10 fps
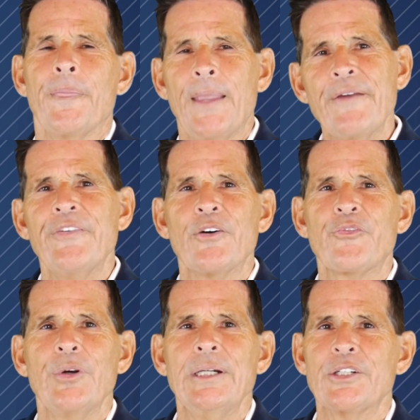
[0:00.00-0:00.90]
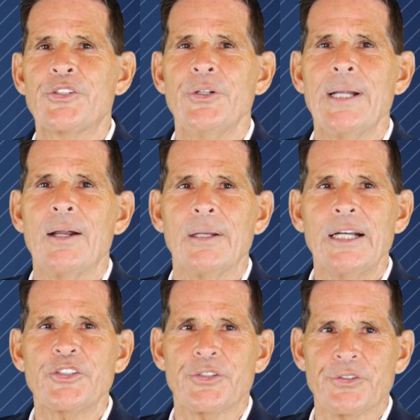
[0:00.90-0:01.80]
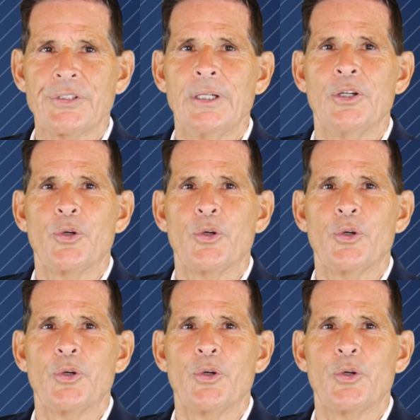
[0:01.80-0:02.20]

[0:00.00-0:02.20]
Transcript: They feel free to tune out lectures